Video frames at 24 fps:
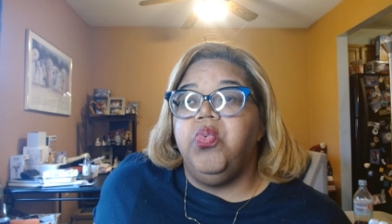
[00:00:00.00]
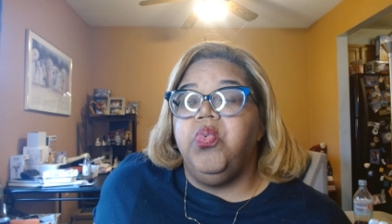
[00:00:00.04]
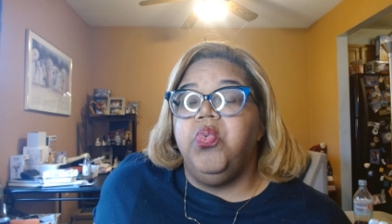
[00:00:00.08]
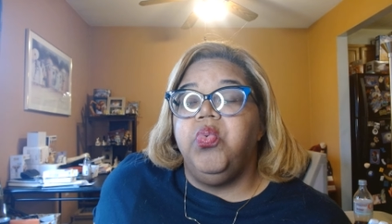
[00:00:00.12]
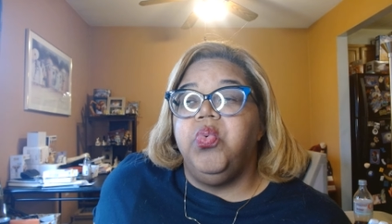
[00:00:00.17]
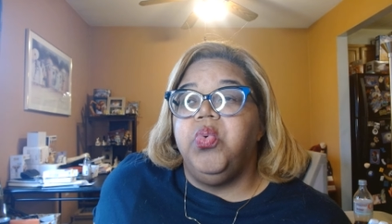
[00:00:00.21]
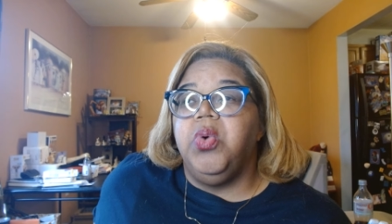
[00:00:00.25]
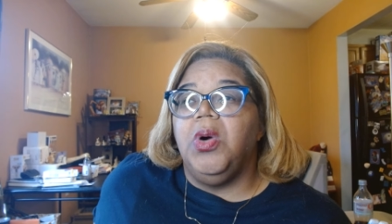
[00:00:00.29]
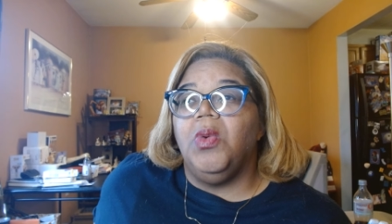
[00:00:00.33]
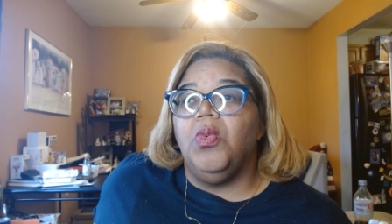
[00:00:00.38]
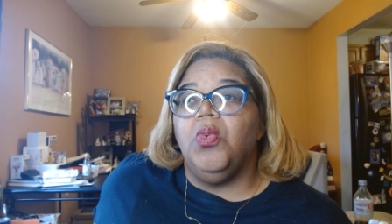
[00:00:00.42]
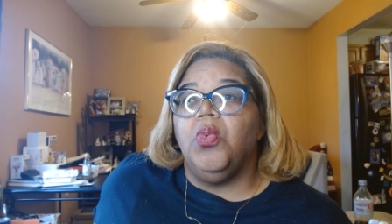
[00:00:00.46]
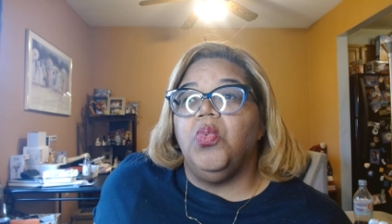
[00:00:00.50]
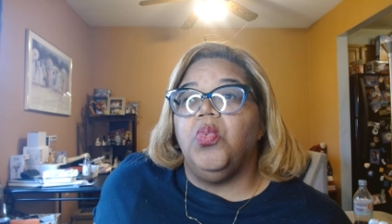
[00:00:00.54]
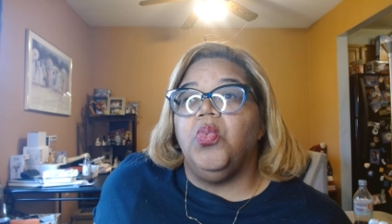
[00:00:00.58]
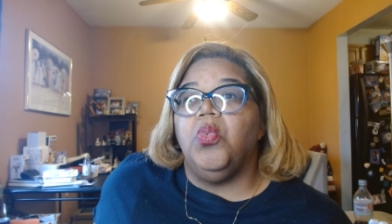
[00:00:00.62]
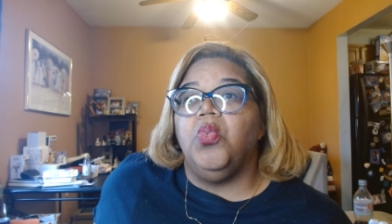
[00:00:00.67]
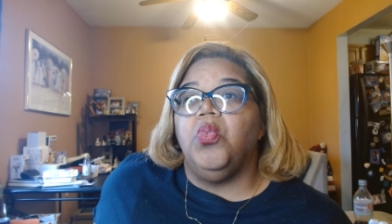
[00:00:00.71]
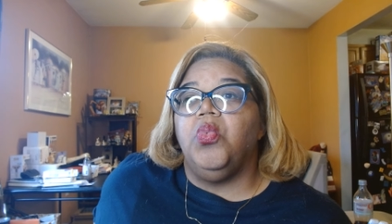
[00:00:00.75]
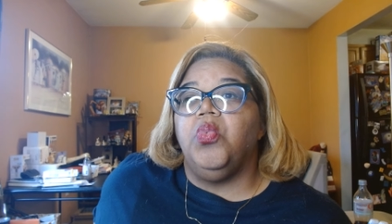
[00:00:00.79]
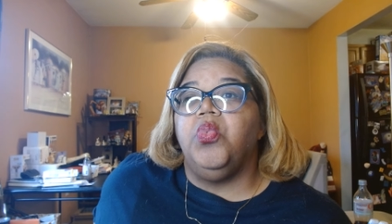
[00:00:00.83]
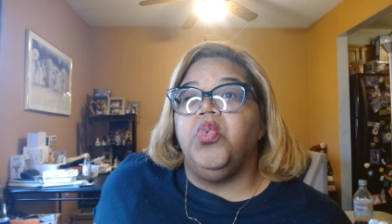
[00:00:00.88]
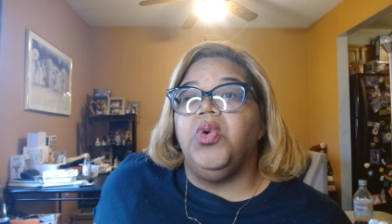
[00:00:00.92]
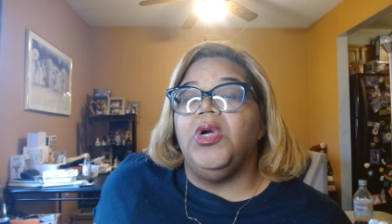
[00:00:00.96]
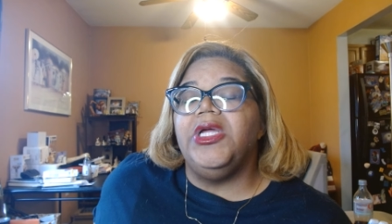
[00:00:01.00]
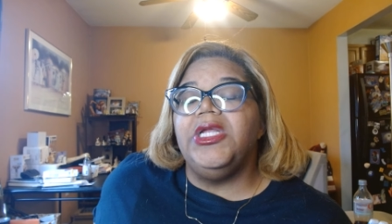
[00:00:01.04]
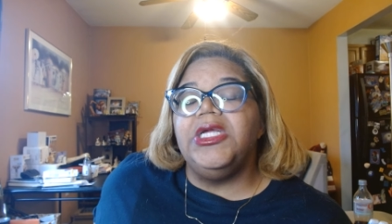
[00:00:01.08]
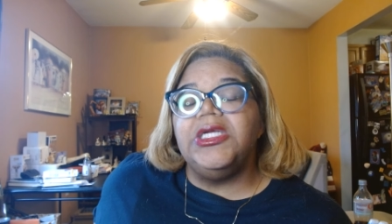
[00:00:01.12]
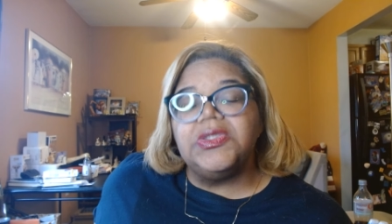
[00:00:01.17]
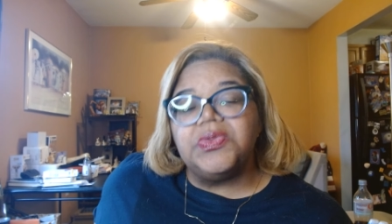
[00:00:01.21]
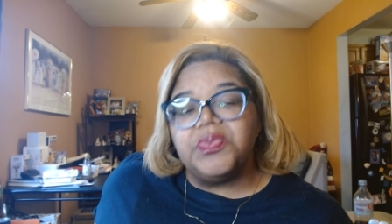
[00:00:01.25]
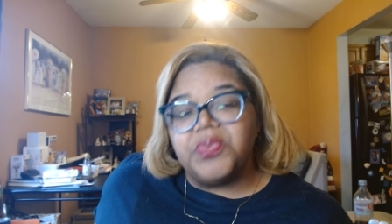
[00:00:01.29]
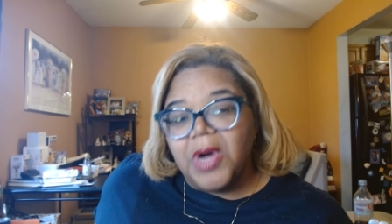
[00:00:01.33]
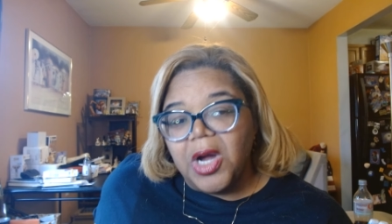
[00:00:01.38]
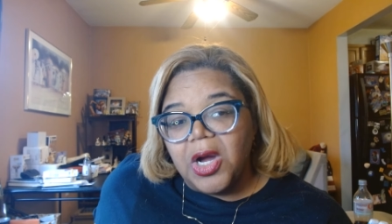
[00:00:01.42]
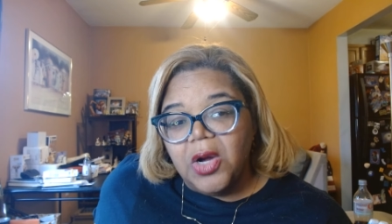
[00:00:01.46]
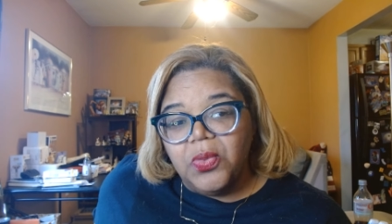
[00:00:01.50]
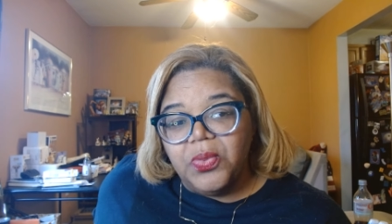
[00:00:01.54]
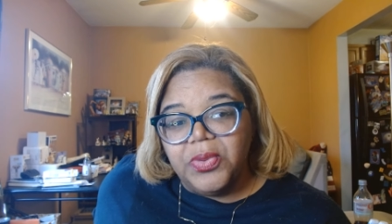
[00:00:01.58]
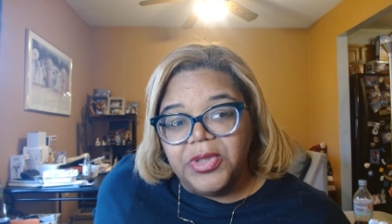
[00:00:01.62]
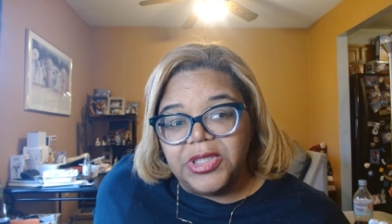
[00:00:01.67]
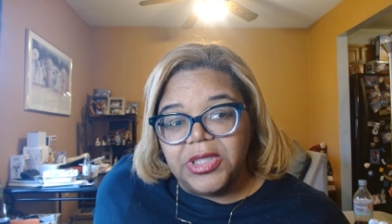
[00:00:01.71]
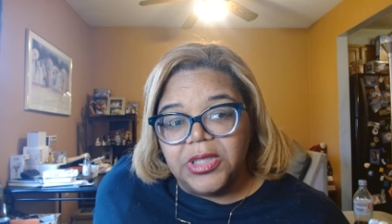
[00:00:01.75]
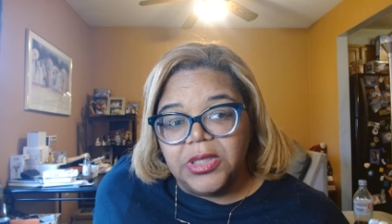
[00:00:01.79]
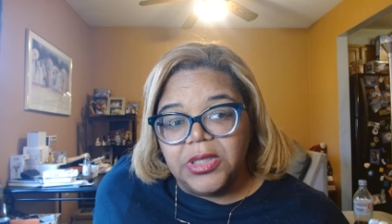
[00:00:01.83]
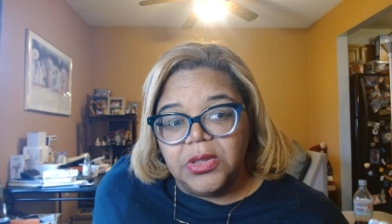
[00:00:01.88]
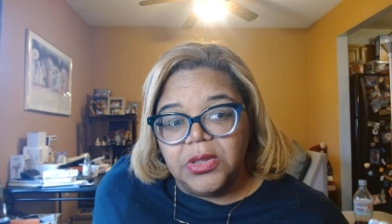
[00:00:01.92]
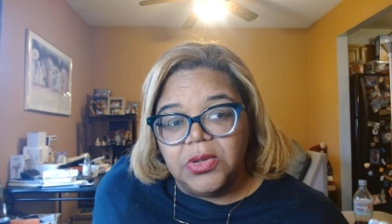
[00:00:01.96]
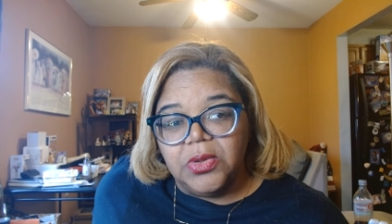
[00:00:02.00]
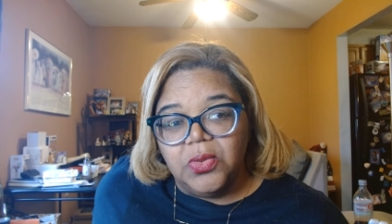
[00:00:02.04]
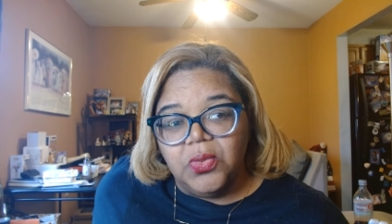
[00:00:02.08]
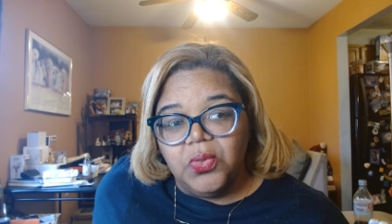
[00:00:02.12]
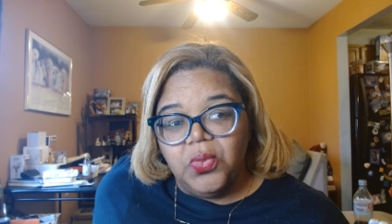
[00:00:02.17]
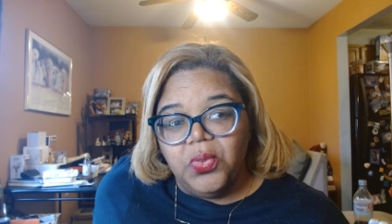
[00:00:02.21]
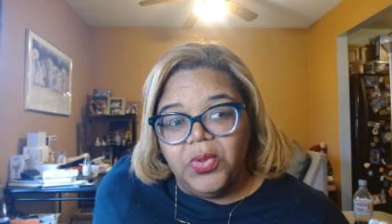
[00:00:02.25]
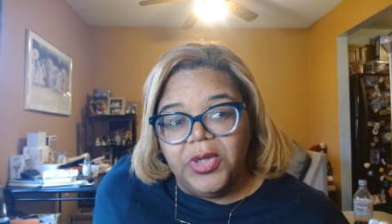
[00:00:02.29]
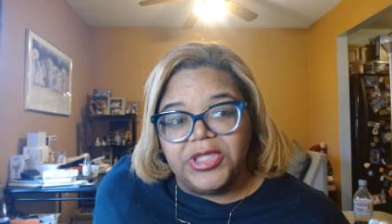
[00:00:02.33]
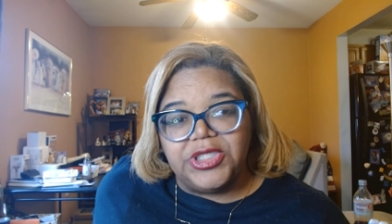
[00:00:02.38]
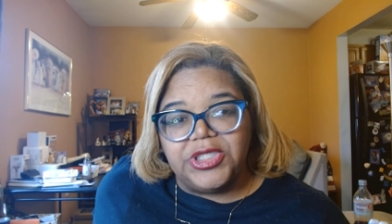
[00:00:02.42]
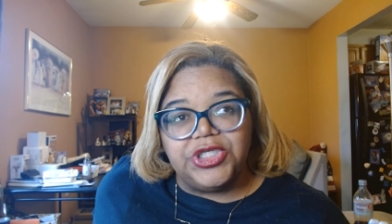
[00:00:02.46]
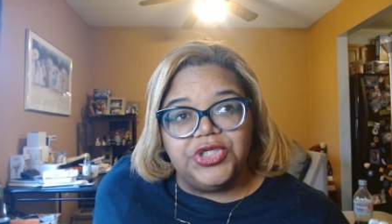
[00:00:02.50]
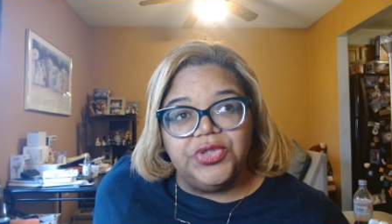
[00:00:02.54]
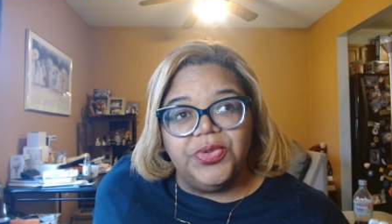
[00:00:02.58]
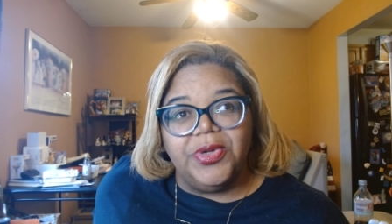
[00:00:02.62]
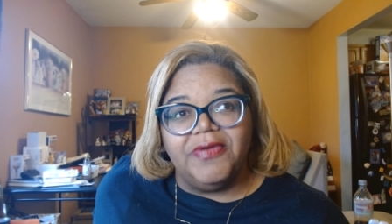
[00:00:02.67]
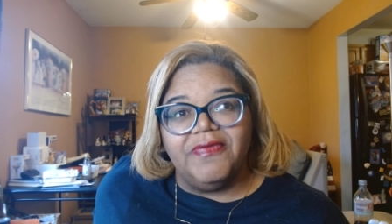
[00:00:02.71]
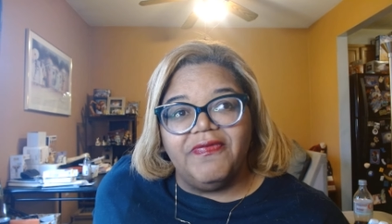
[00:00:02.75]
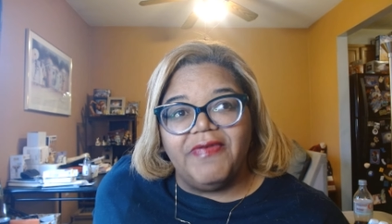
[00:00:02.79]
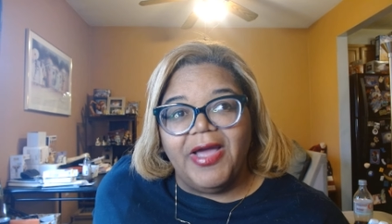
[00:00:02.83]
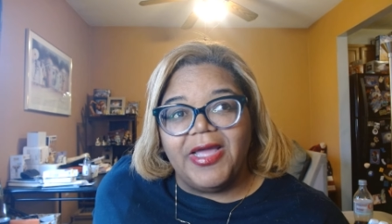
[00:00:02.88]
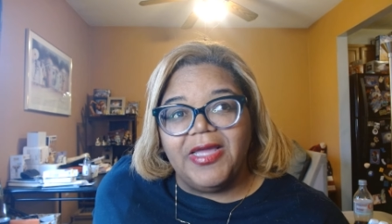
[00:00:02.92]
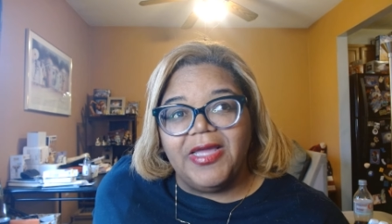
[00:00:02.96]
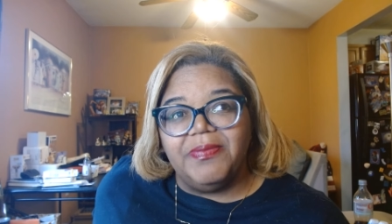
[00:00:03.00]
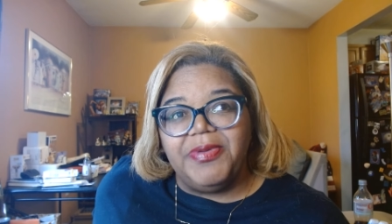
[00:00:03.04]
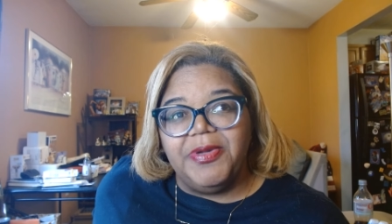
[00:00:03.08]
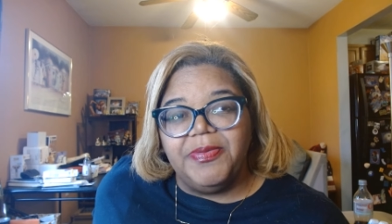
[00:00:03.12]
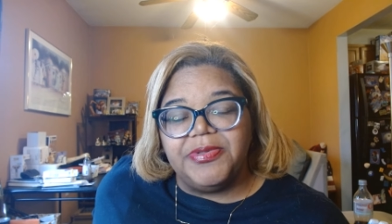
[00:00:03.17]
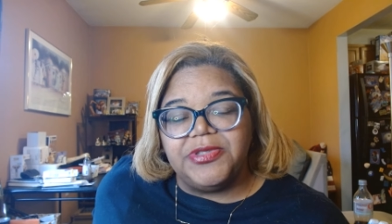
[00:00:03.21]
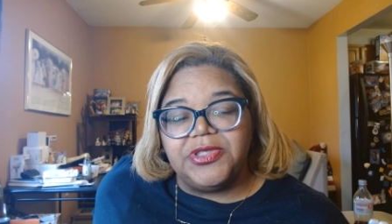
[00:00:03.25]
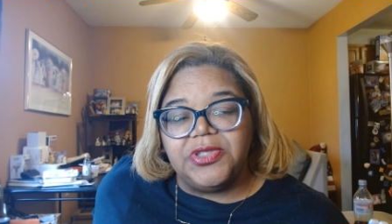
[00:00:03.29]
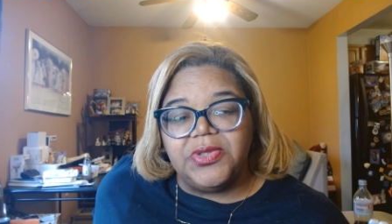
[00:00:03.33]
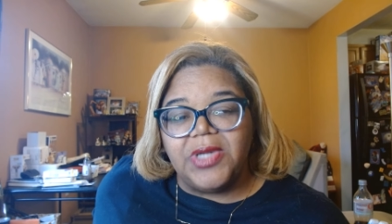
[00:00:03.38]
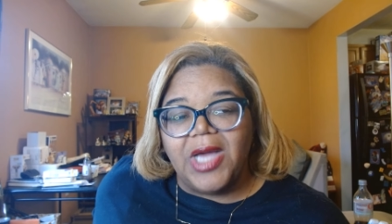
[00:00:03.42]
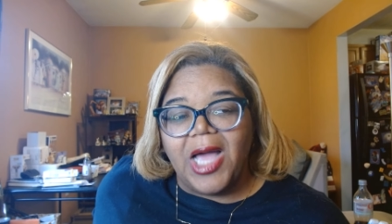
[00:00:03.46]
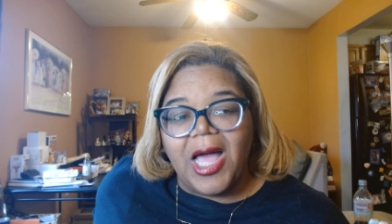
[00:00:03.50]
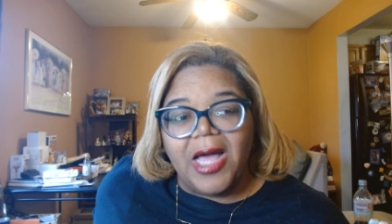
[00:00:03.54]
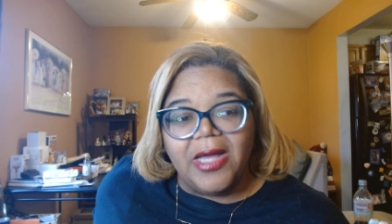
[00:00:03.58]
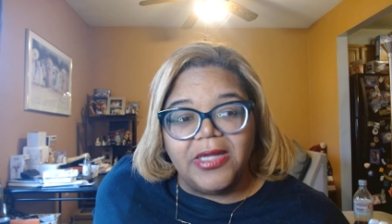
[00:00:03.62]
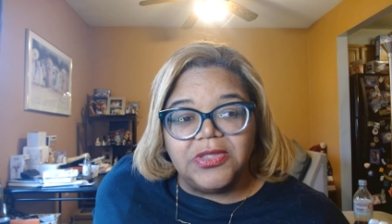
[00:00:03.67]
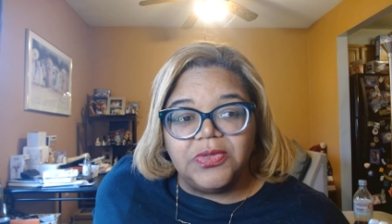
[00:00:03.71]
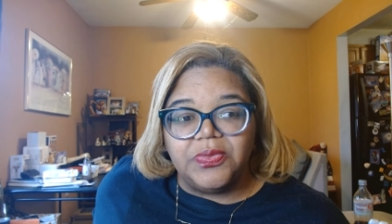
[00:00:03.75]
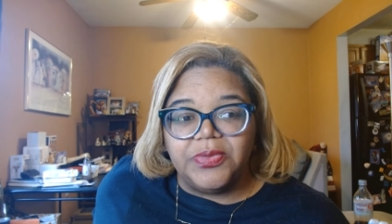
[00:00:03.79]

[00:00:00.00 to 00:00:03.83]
what what is wrong with with you inviting people to your house